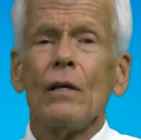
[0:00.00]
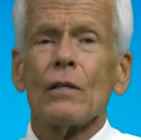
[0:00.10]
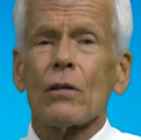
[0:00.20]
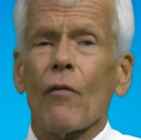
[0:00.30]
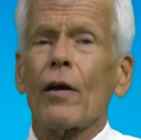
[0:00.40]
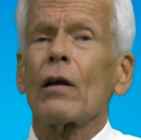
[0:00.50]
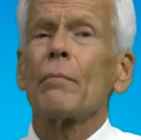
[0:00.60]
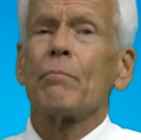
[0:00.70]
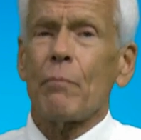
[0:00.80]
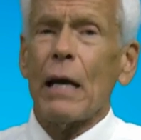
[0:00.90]
so they're going
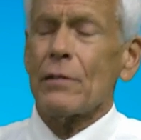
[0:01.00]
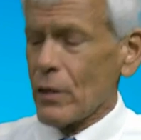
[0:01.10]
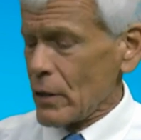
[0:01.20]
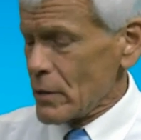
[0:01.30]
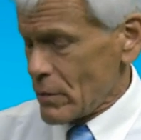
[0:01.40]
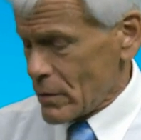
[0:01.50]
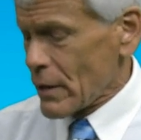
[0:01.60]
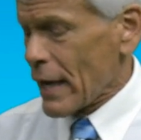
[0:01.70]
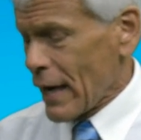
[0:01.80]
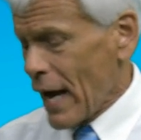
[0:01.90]
to basically
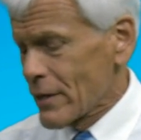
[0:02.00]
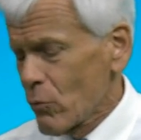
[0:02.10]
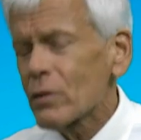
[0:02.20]
take an idea.